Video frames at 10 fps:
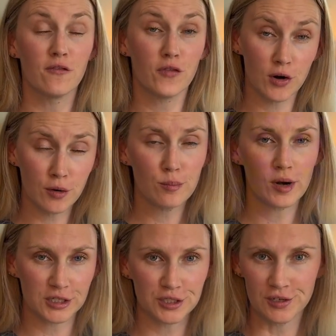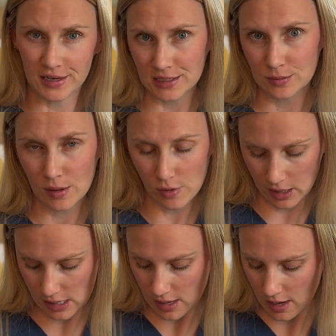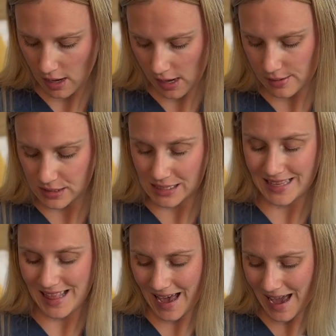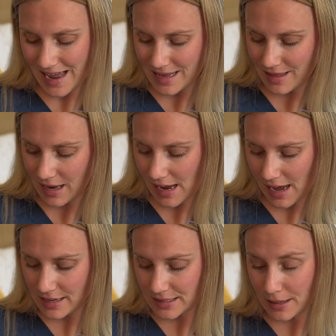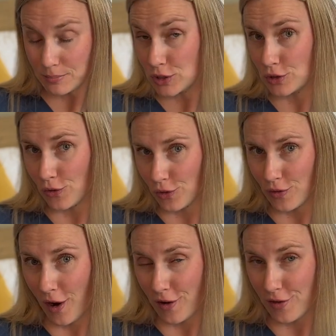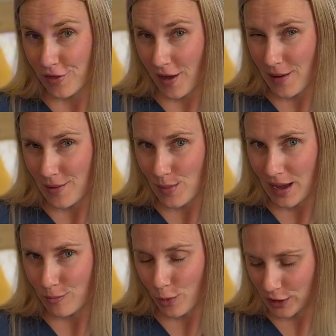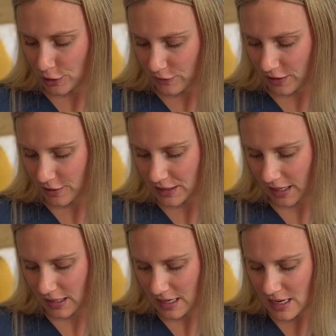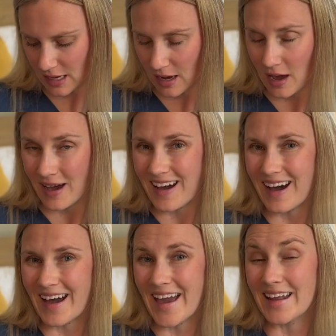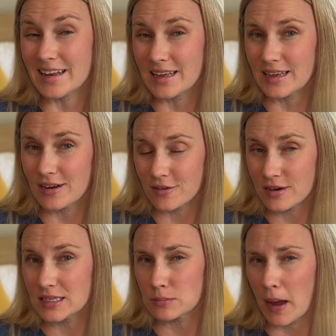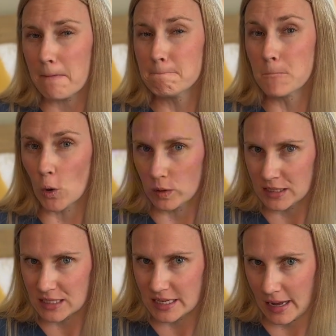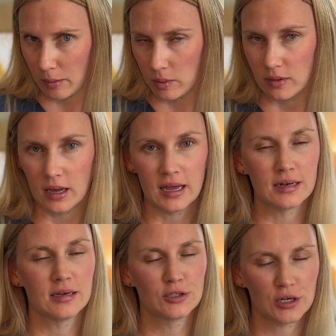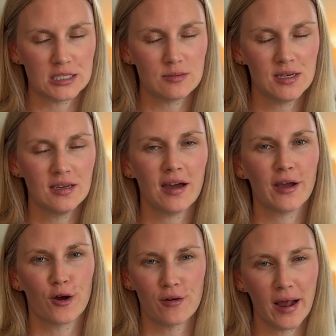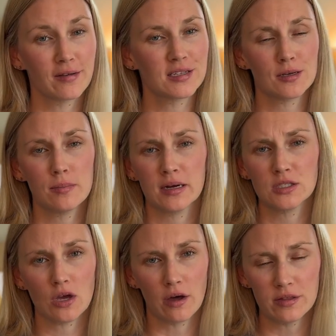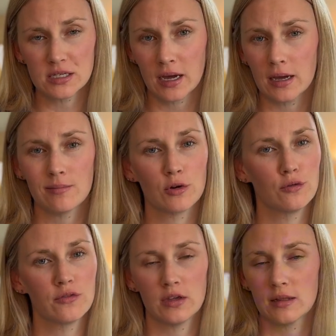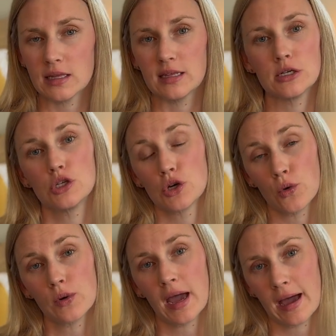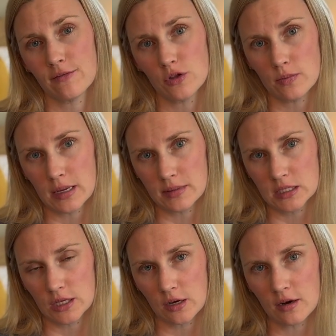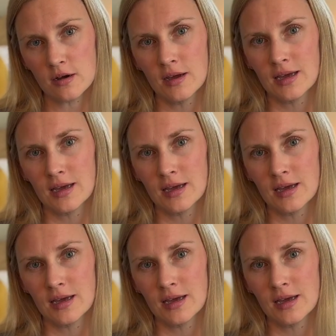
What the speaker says: firm pressure against my body. I'm sliding that hand up to go to our thumb and pointer finger technique. And here is my bonus tip. And trust me, I correct this on parents all the time who feel like they don't have their baby secure.